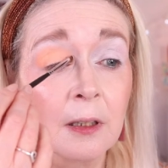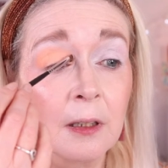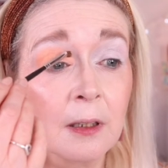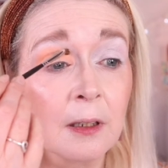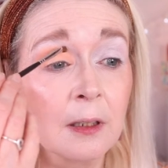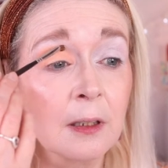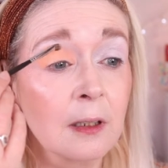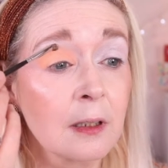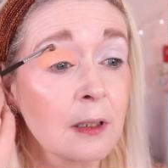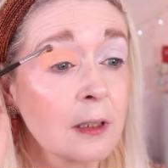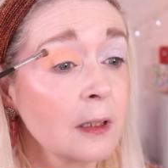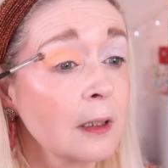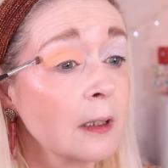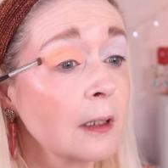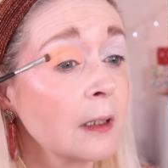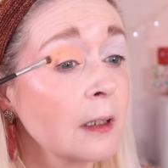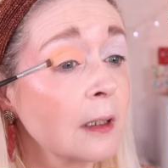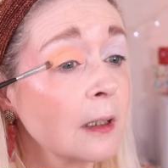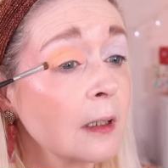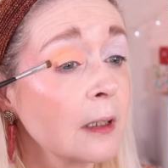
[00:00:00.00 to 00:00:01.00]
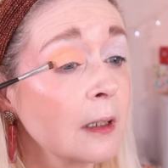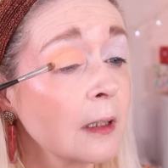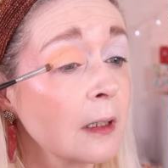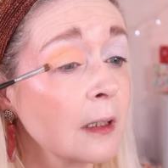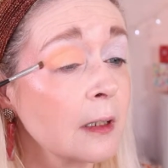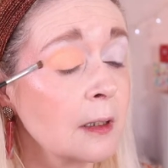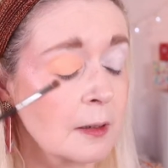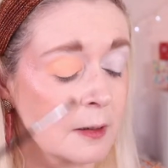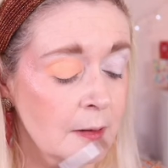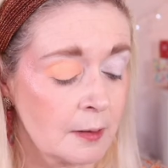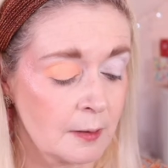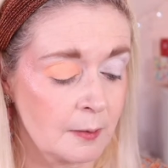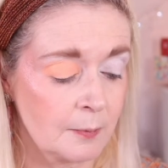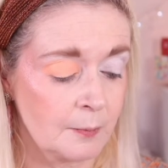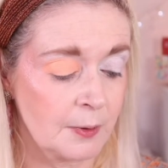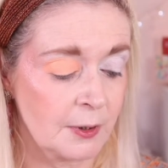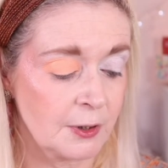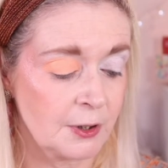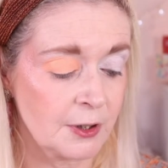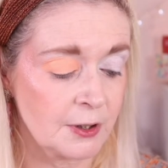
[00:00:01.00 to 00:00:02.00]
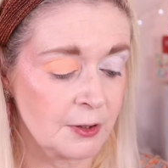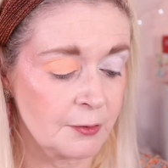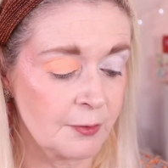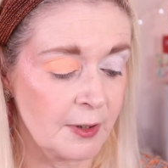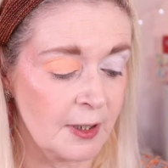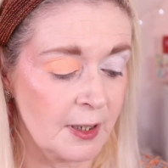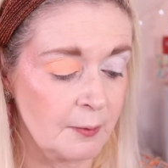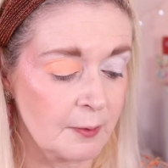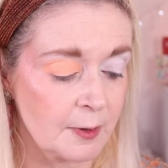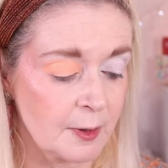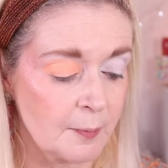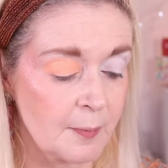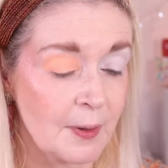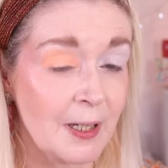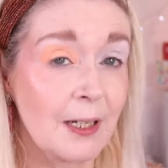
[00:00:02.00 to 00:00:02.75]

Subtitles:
I just really want to